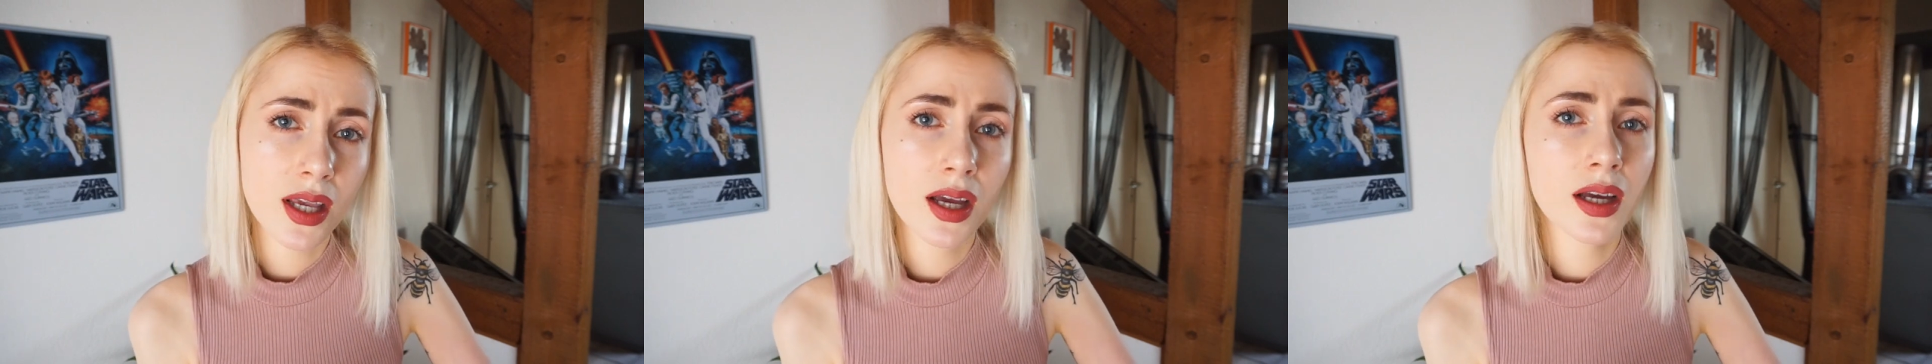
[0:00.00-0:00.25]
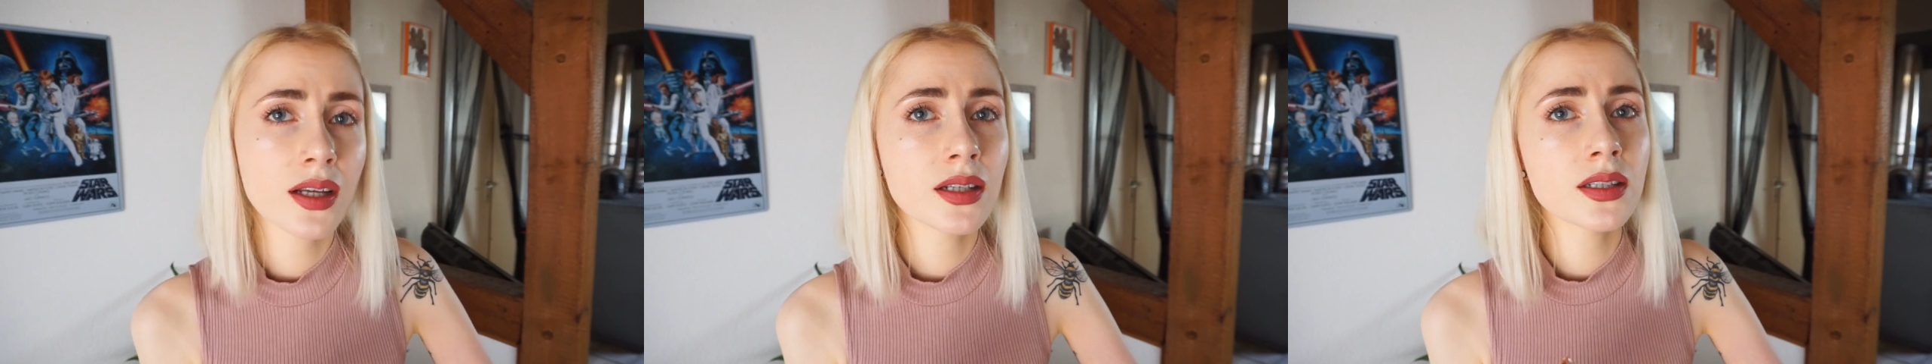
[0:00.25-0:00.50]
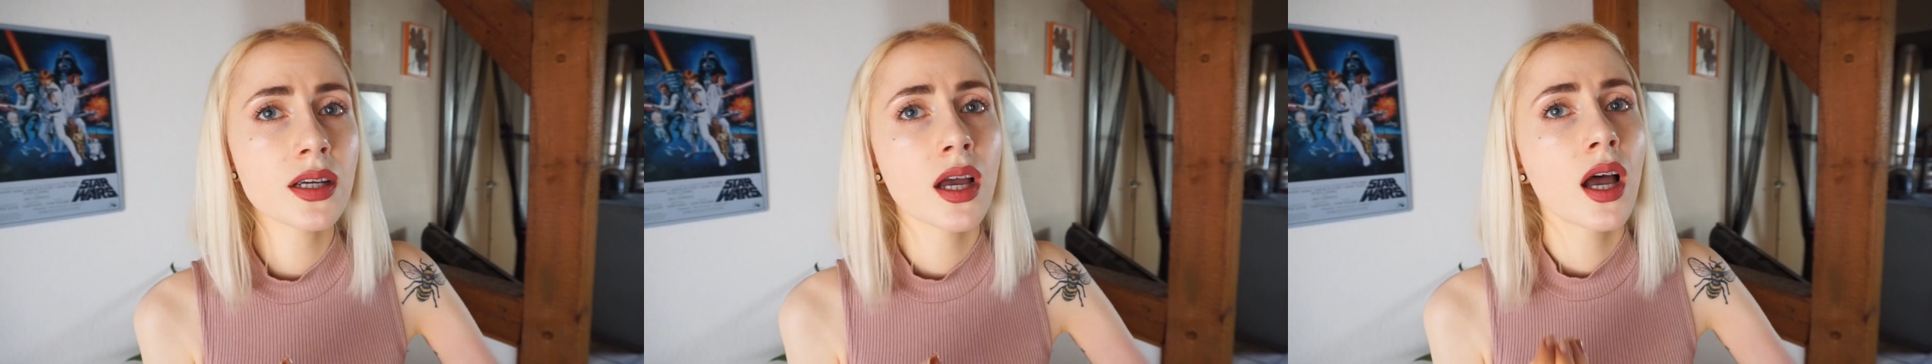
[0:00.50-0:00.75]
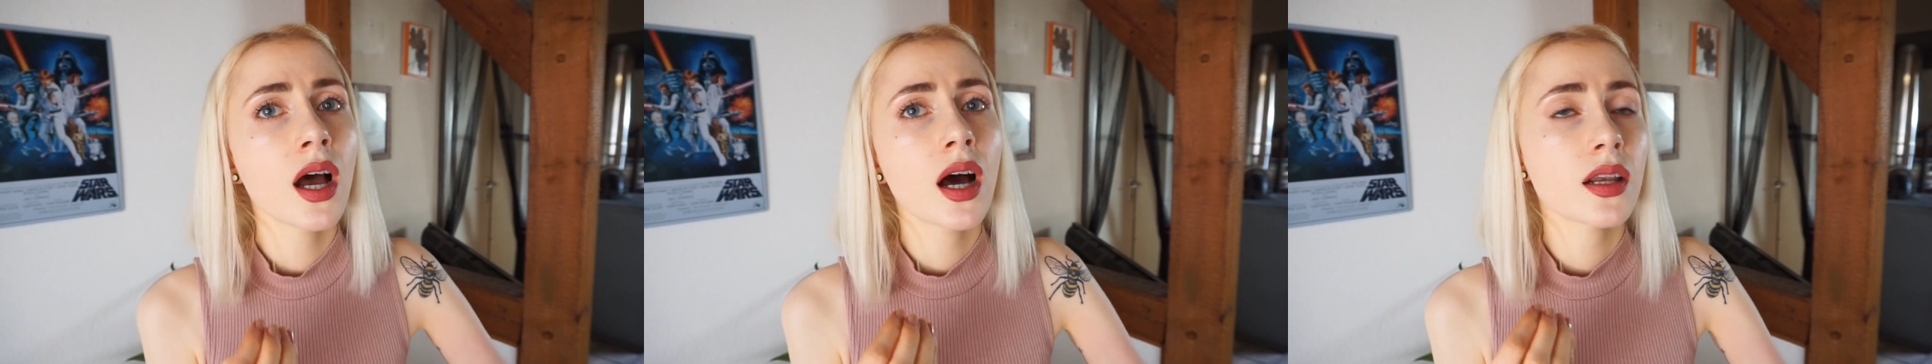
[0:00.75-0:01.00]
and
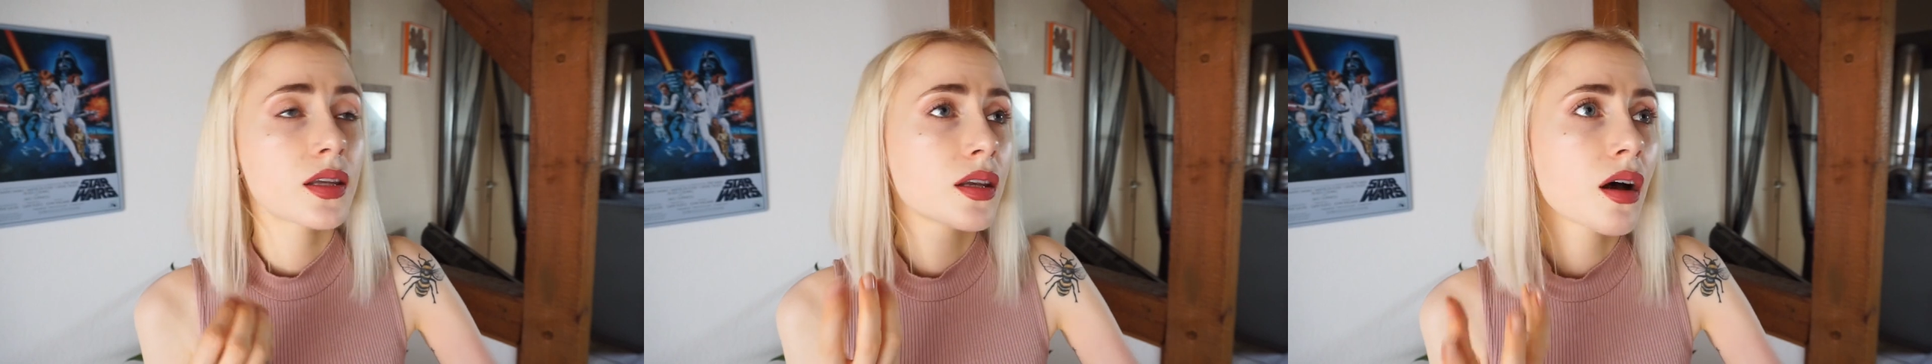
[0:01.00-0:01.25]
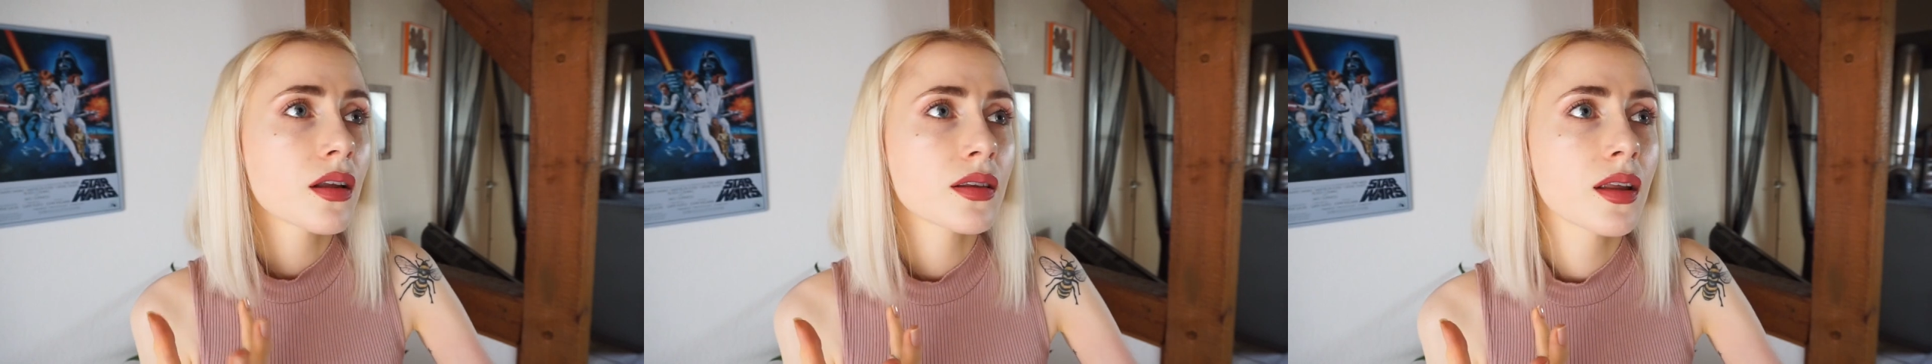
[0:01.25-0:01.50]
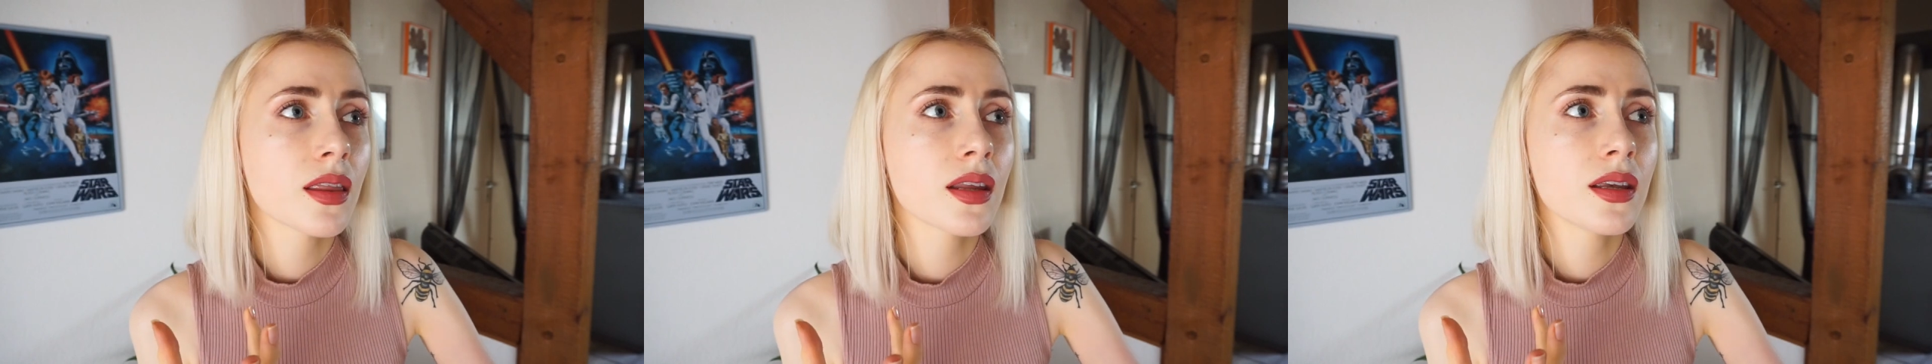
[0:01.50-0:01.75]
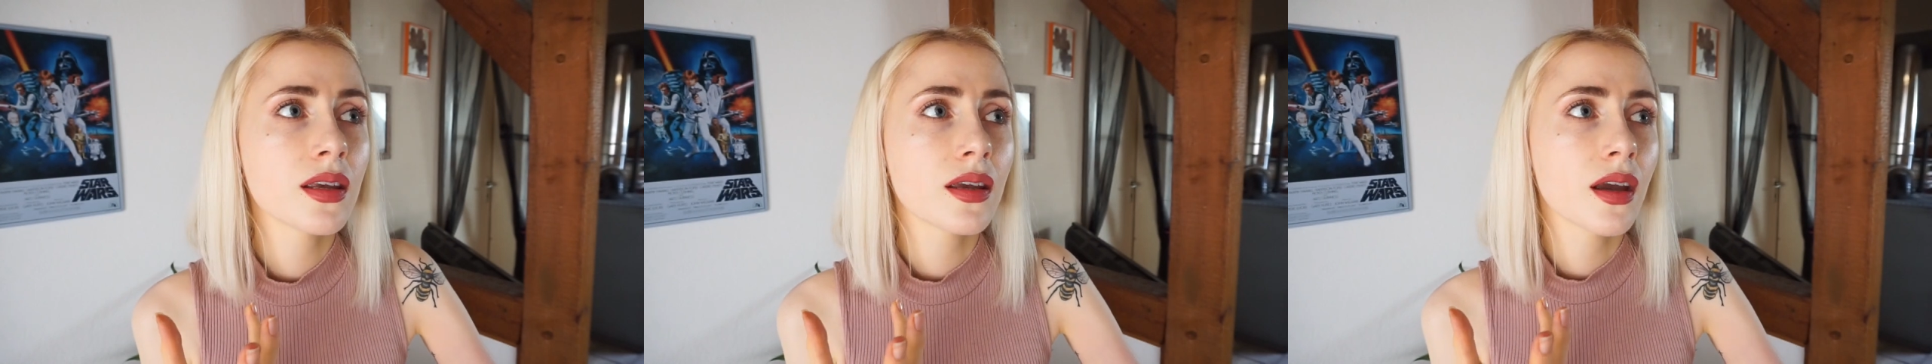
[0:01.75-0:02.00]
not
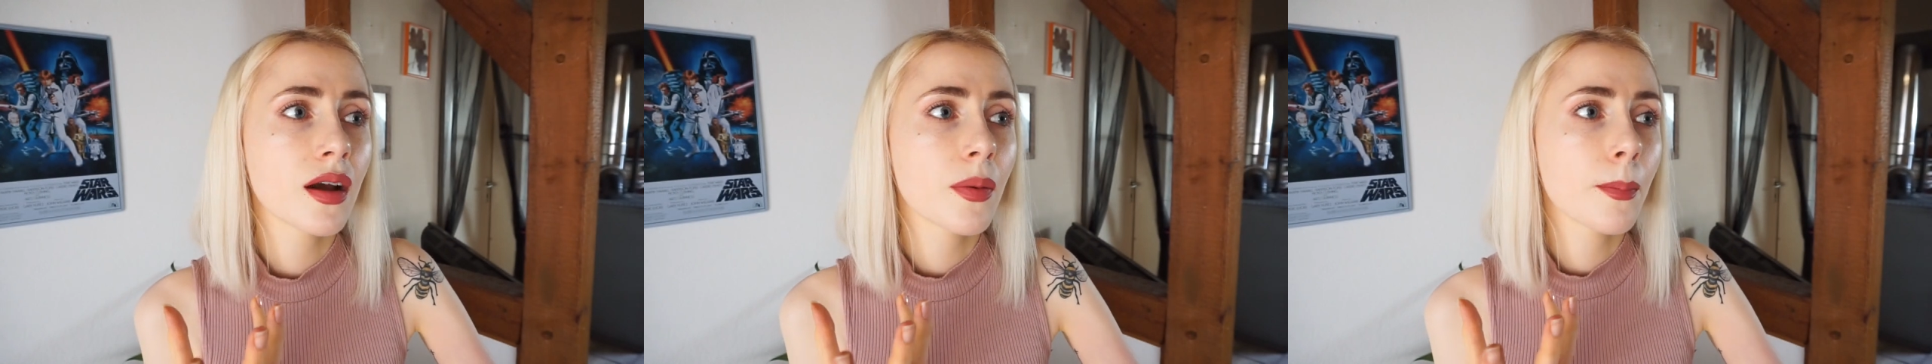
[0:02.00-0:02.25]
the